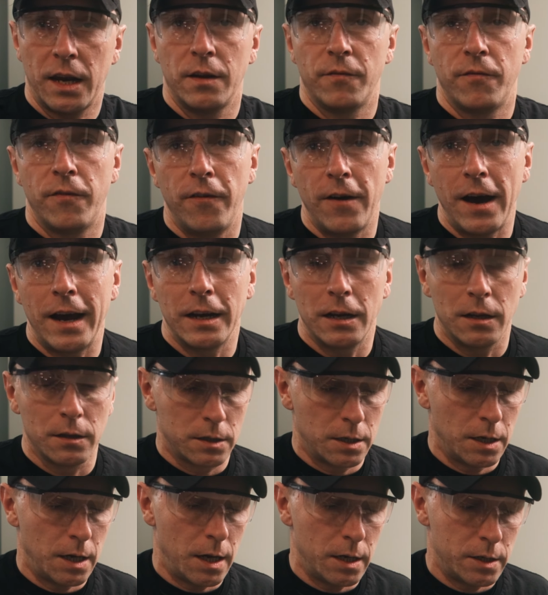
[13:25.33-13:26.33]
the final
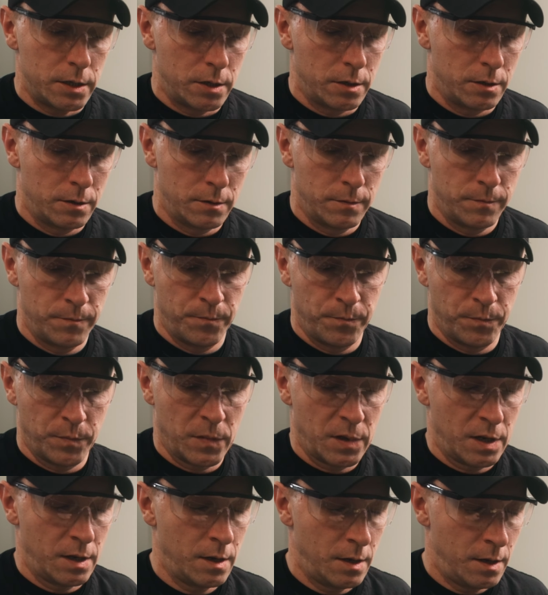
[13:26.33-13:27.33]
touch.
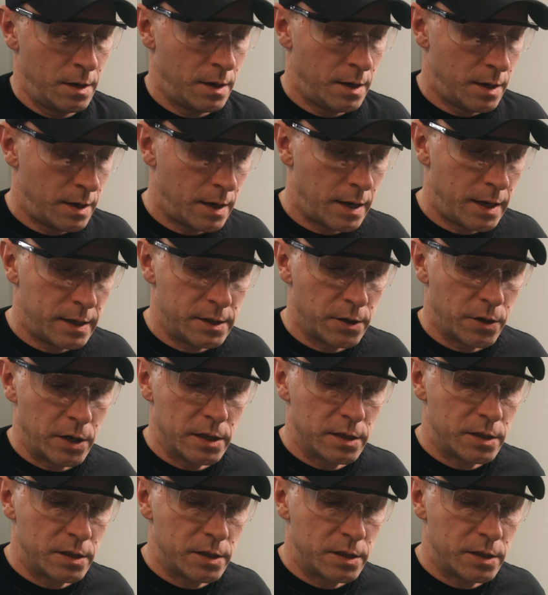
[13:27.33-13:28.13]
As you can